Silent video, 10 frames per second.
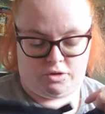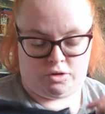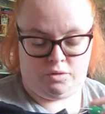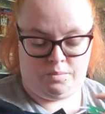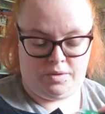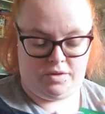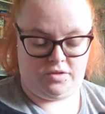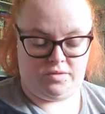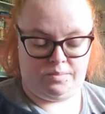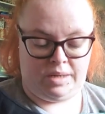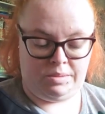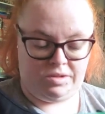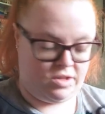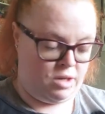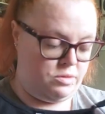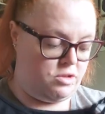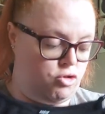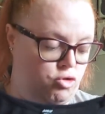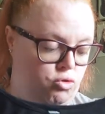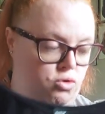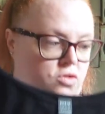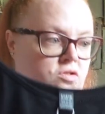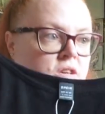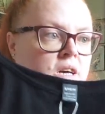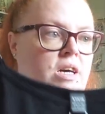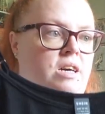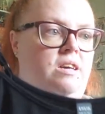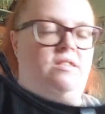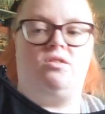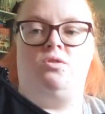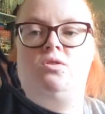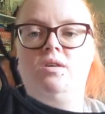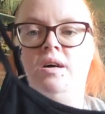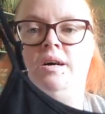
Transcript: top, maybe to go with the shorts. It's got